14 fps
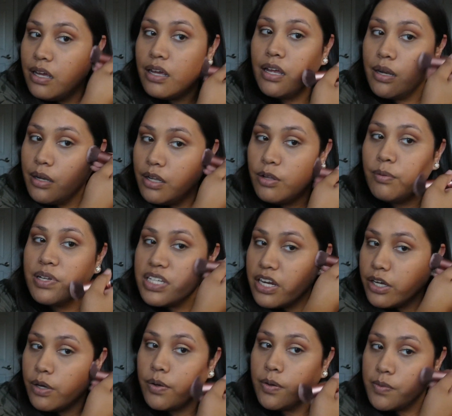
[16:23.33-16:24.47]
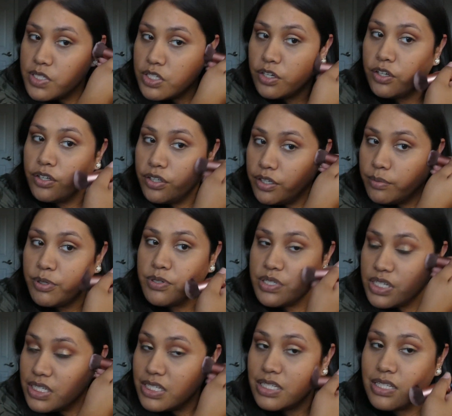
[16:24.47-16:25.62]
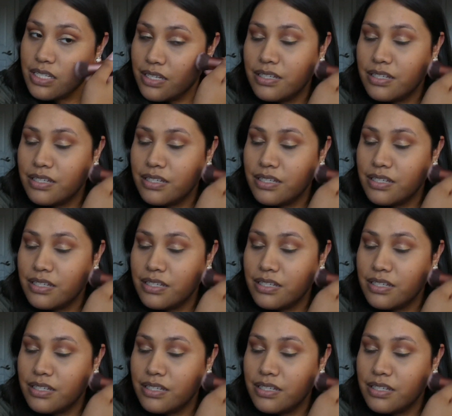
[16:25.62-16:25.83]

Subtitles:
And the reason I go in with circular motions